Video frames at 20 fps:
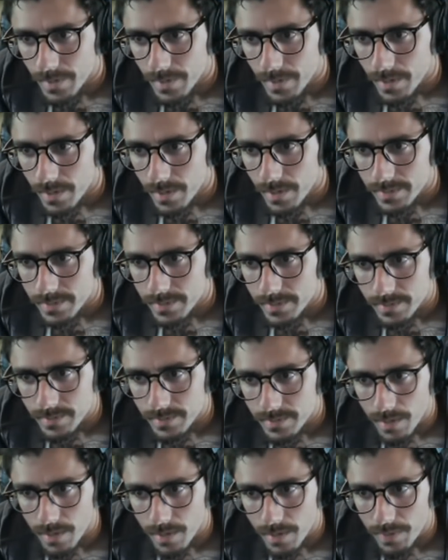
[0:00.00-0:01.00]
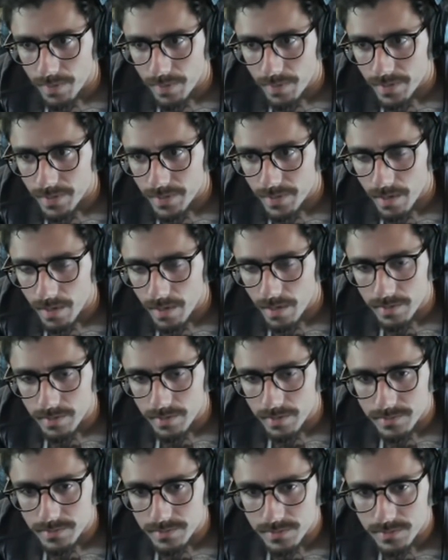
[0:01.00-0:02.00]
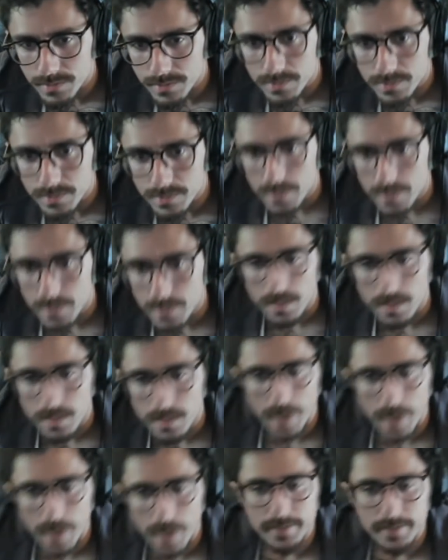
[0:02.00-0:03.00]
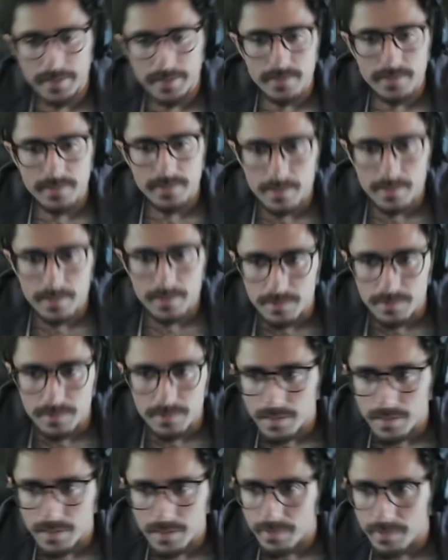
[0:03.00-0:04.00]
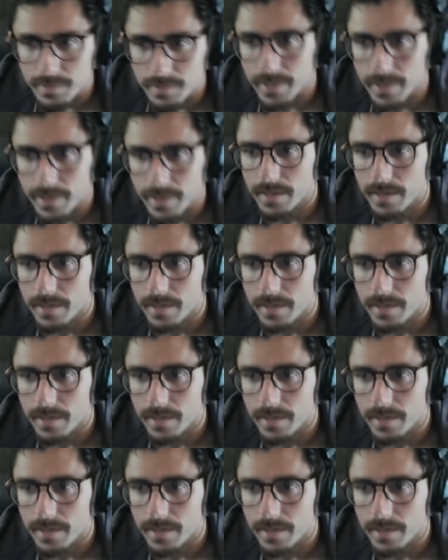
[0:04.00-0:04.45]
It's good now, I think. All right, so I need to send to you again, right? Yeah.